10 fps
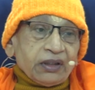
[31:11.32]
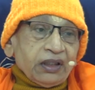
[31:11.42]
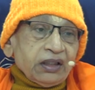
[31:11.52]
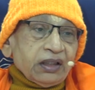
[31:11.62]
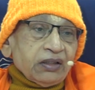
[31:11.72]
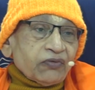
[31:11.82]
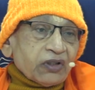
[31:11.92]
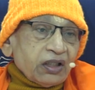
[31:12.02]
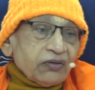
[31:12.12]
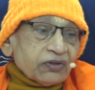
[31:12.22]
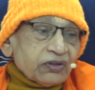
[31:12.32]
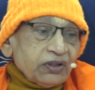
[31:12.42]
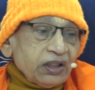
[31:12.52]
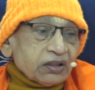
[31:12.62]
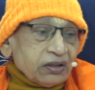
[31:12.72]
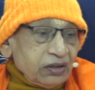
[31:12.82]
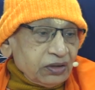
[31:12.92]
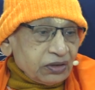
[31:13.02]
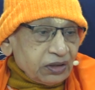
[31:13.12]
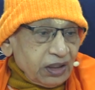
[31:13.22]
And then what's your nature?
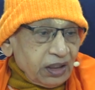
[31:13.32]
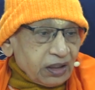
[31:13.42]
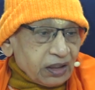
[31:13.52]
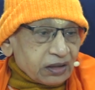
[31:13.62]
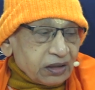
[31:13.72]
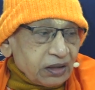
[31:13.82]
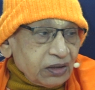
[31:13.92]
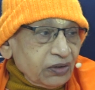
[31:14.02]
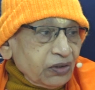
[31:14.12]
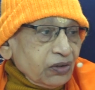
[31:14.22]
Chidekarasa.